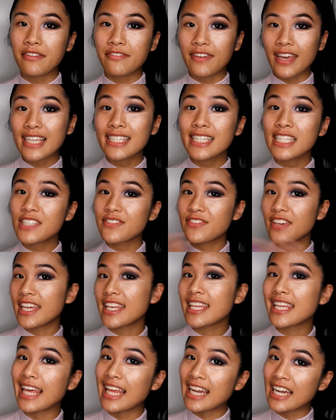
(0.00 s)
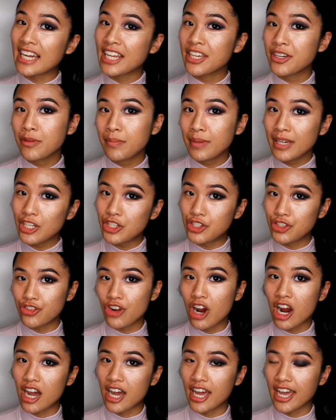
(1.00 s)
My face is feeling a little bit
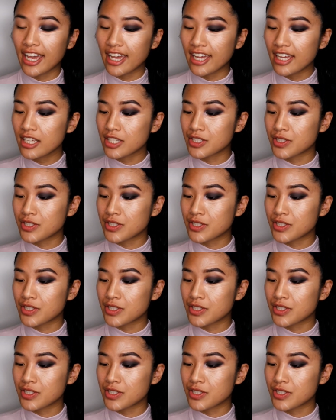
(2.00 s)
dry,